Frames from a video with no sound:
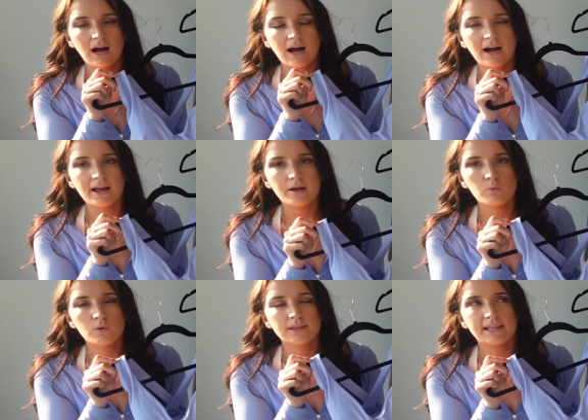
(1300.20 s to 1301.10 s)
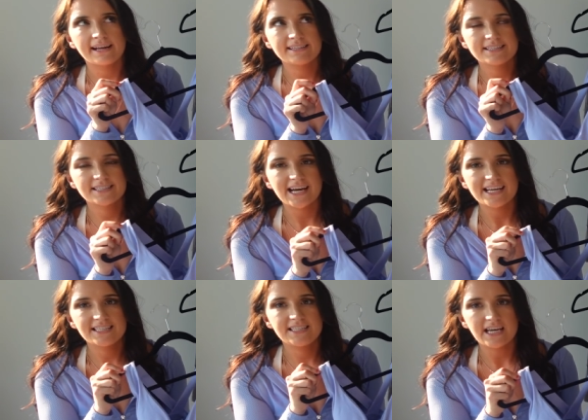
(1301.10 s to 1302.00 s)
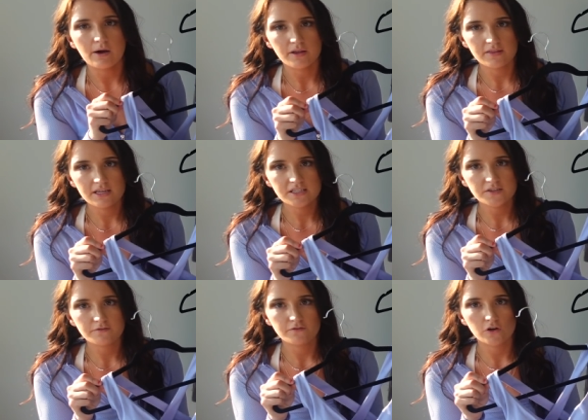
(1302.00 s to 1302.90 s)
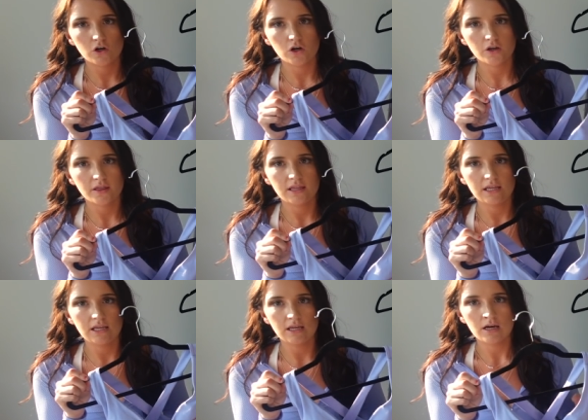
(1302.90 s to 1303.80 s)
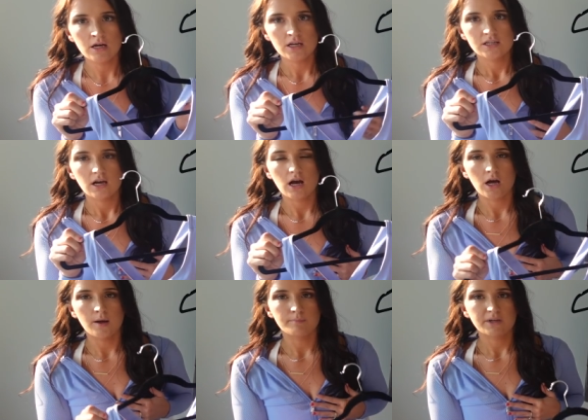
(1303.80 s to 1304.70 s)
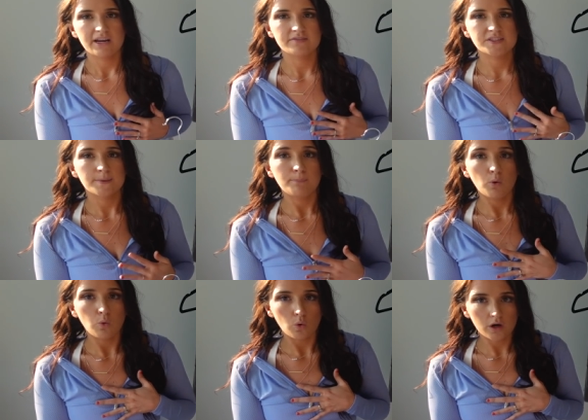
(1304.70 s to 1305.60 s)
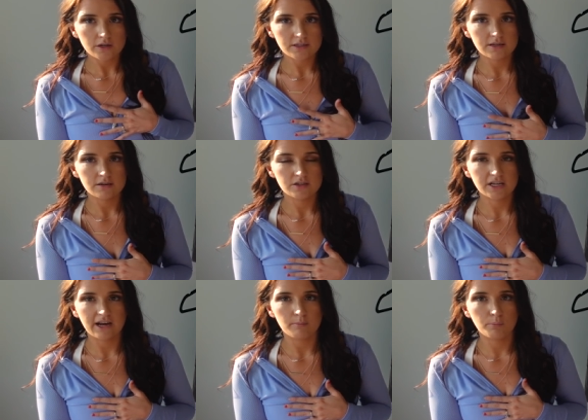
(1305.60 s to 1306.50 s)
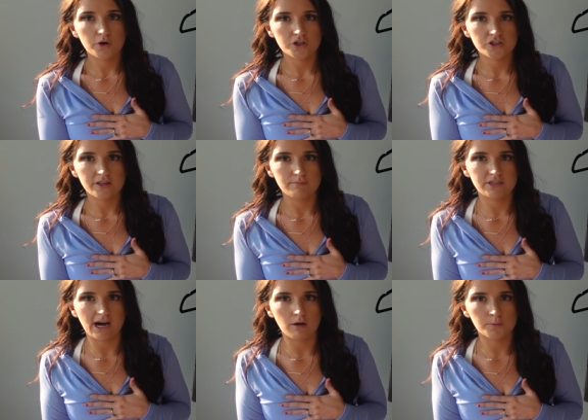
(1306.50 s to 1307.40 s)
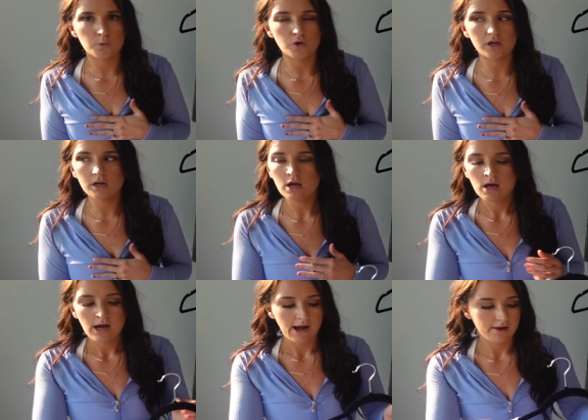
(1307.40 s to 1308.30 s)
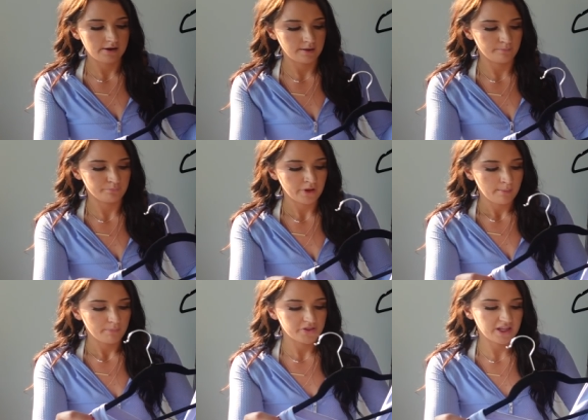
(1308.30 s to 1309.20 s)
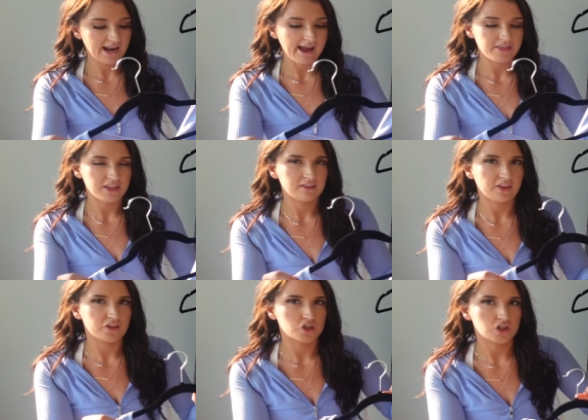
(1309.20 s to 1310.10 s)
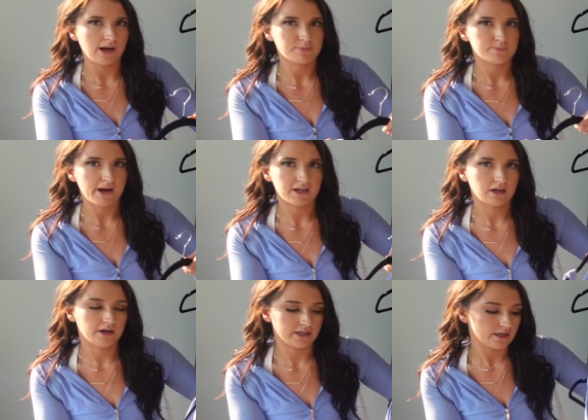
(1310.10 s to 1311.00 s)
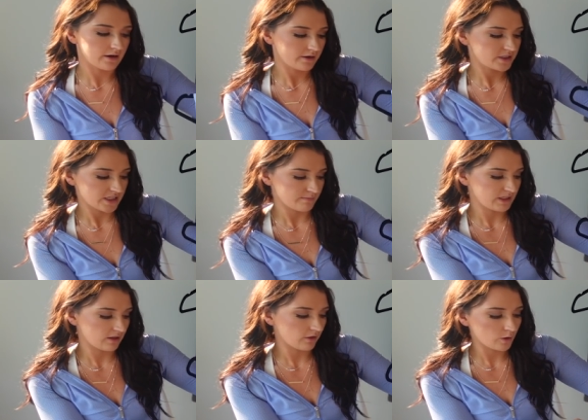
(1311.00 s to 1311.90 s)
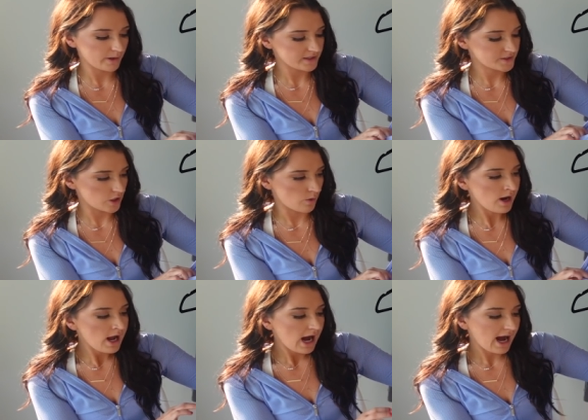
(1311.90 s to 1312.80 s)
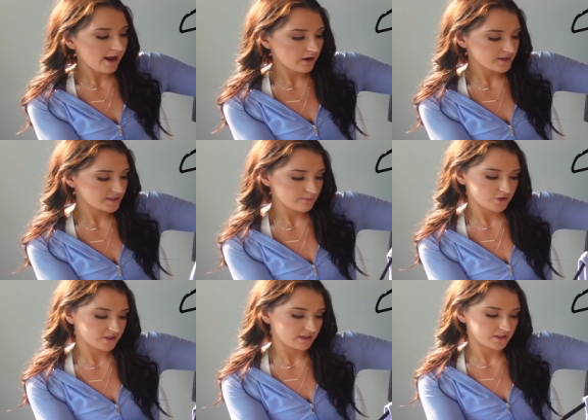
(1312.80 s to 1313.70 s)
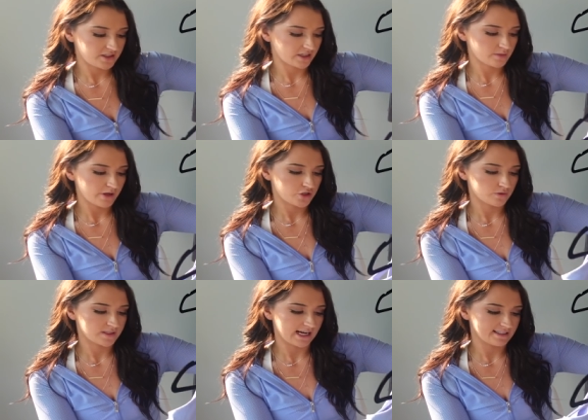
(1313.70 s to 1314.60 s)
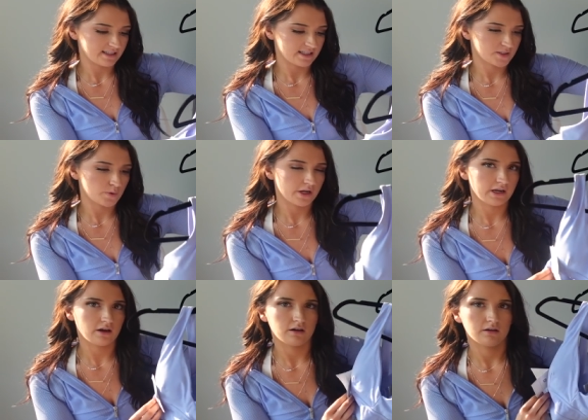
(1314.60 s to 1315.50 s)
I would like to size down in this for the kind of support to kind of push them down more. But then I think that the straps might cut in to me a little bit. So I honestly am just gonna stick to my true size in this one.